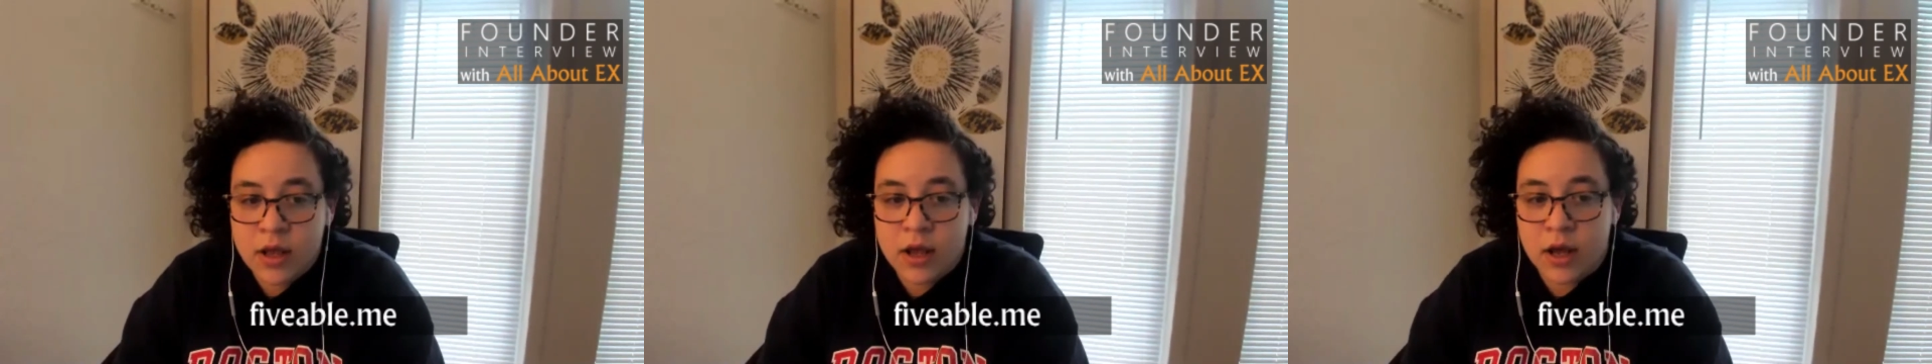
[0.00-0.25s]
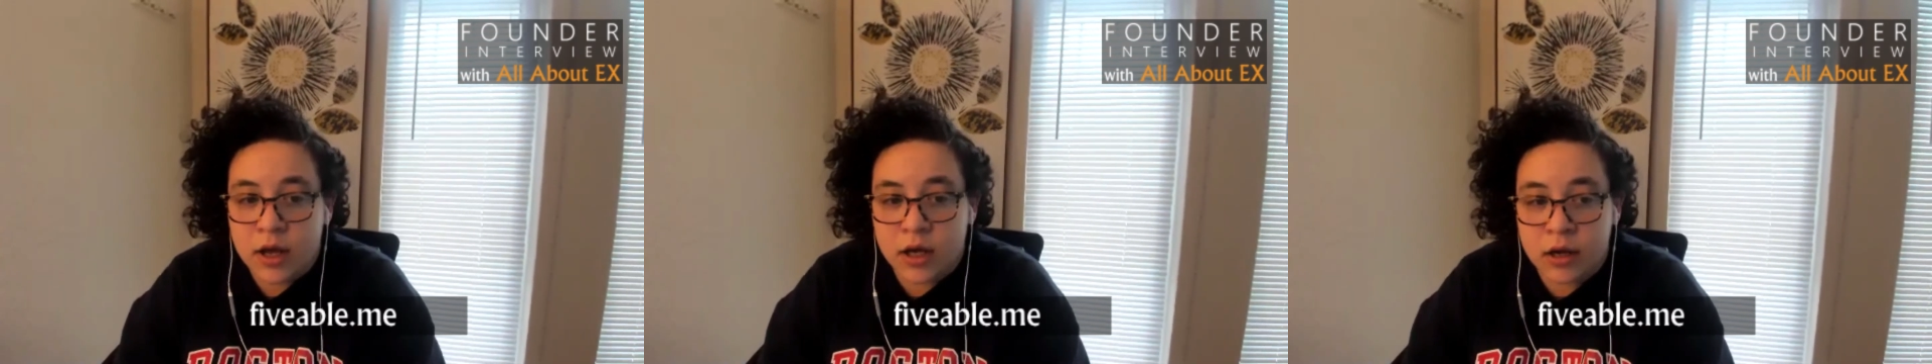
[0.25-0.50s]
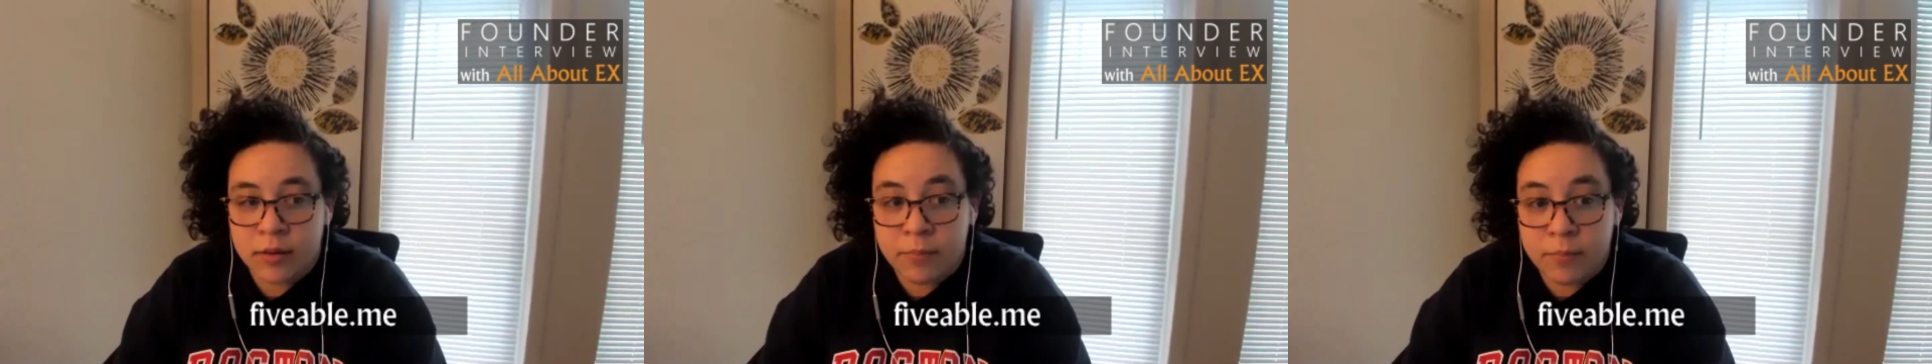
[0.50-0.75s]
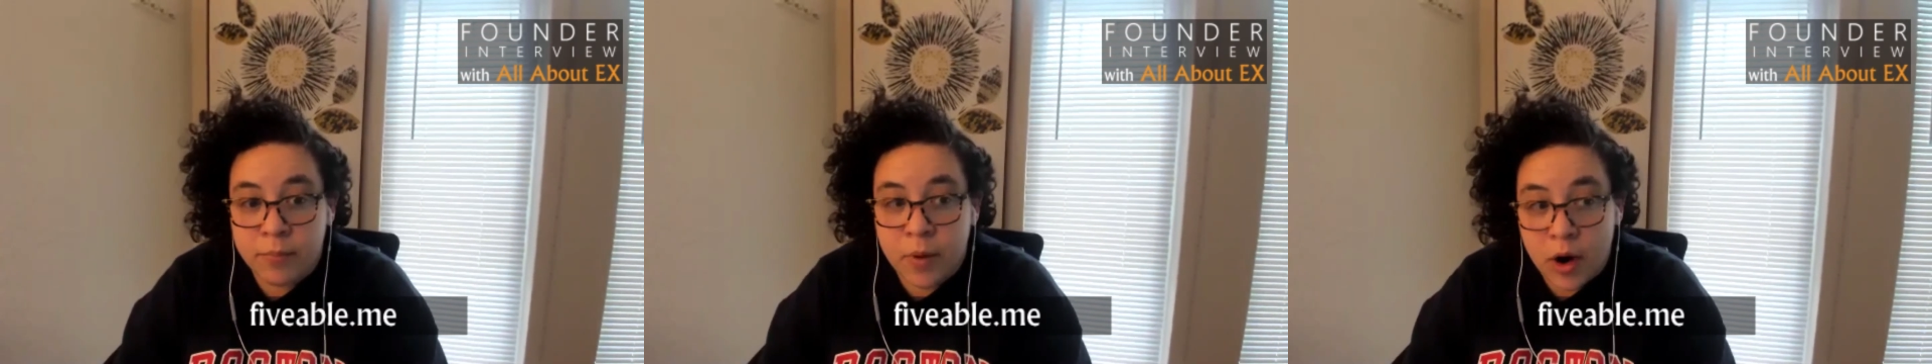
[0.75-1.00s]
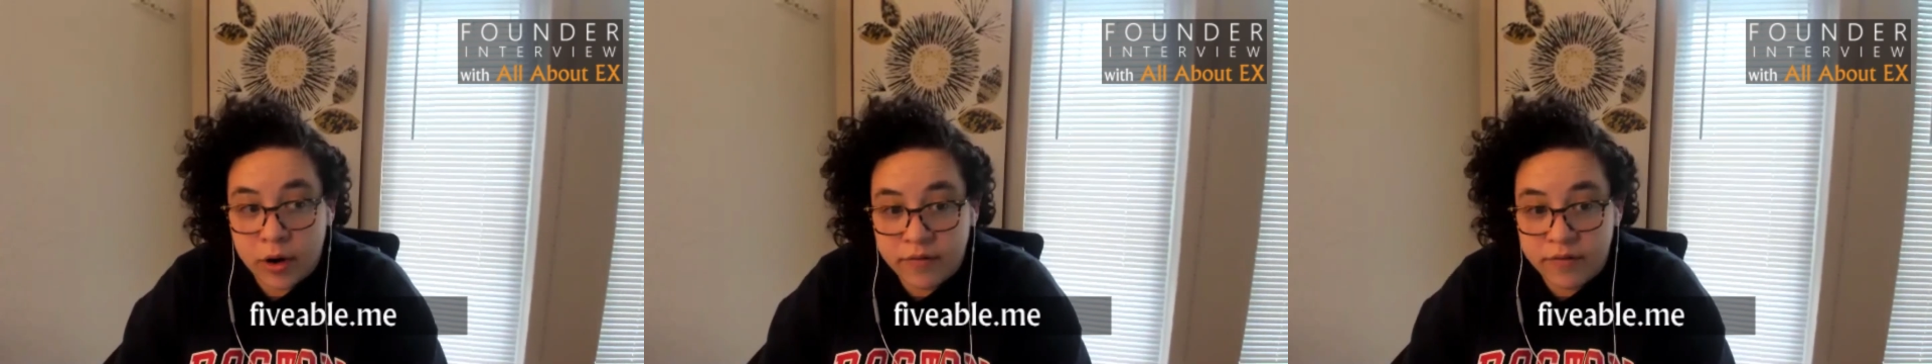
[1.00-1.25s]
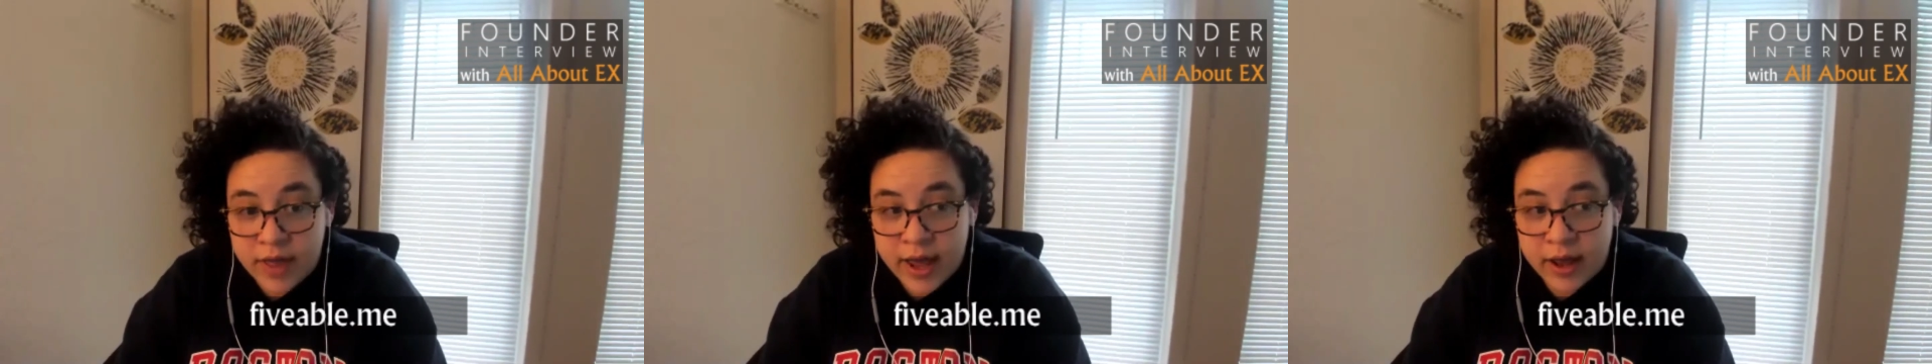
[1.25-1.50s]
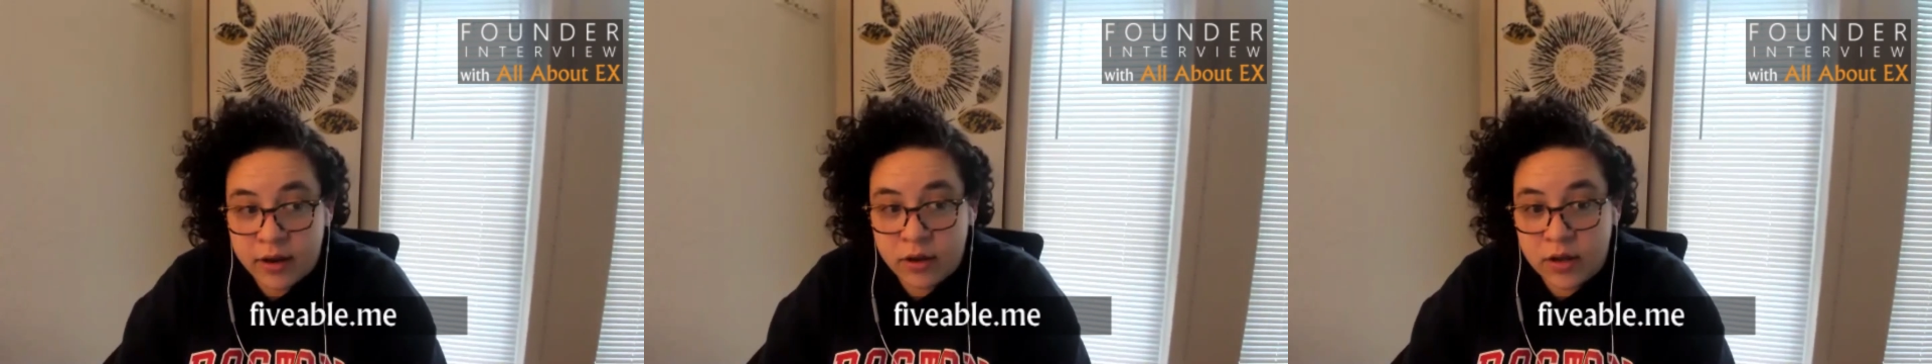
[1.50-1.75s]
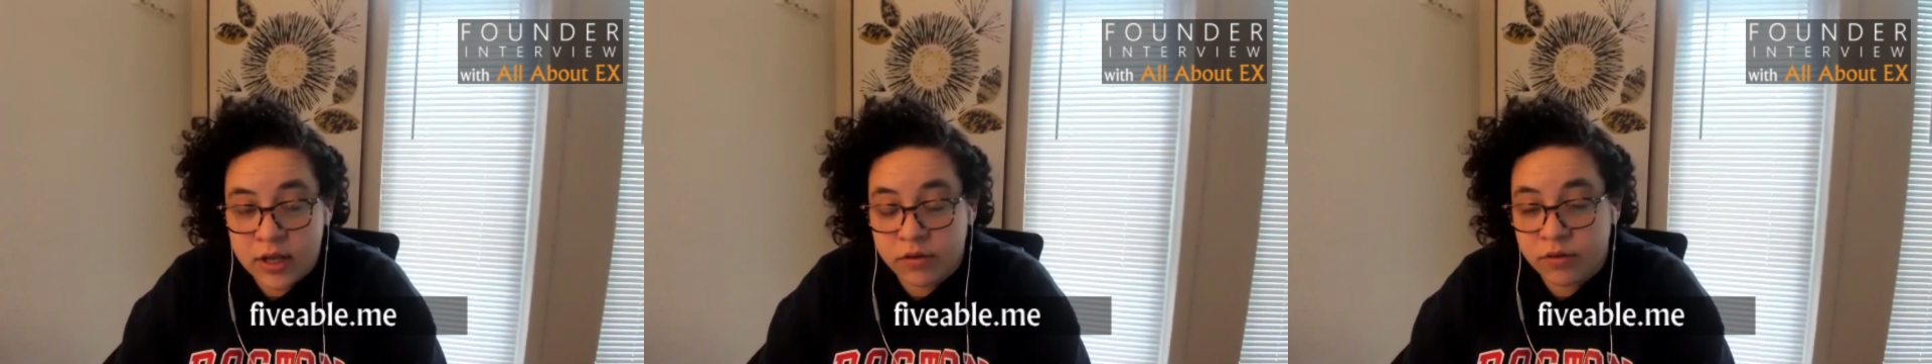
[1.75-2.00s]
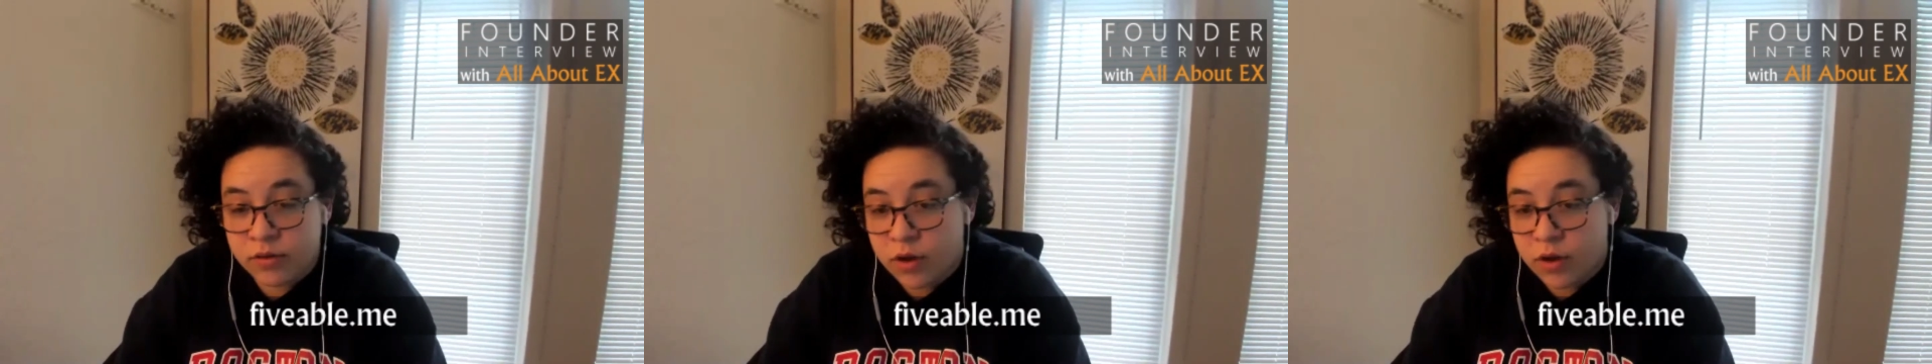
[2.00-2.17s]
Part of that is